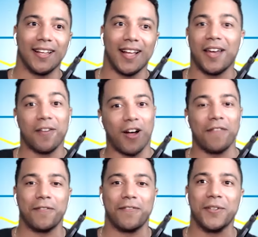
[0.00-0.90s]
kind of off
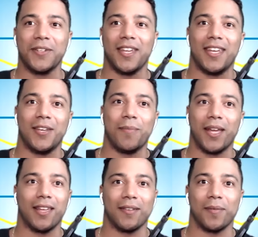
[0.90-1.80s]
the field, and you make
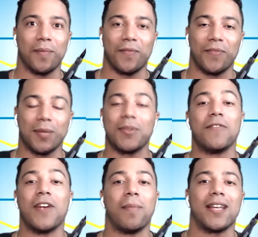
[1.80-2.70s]
it something you're
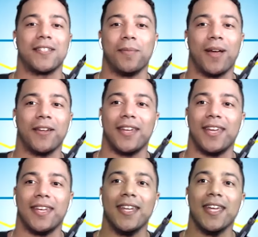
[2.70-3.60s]
very passionate about.
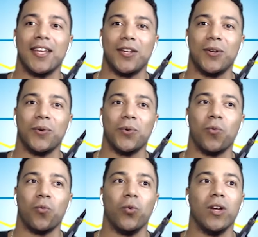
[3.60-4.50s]
And
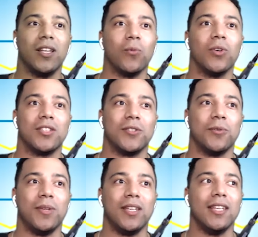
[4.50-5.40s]
you really want to
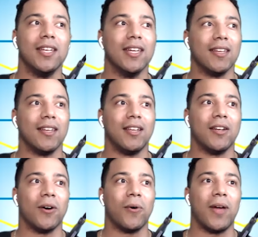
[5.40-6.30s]
be,
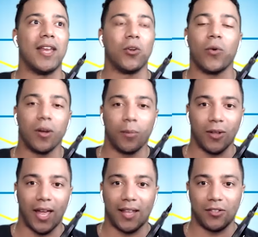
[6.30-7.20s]

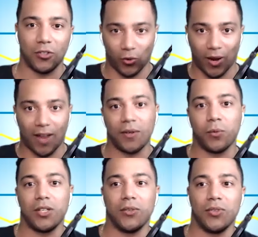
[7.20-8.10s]
incredible at your craft at
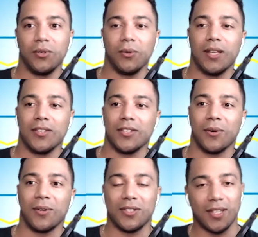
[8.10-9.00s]
what you do. And
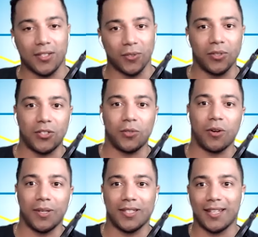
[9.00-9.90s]
so it's cool that you were
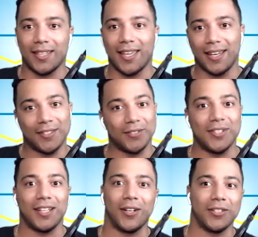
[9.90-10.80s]
able to take that into
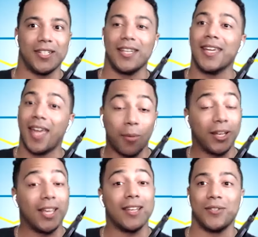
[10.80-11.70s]
technology, able to
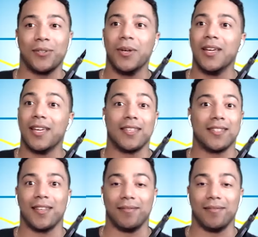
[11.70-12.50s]
get into as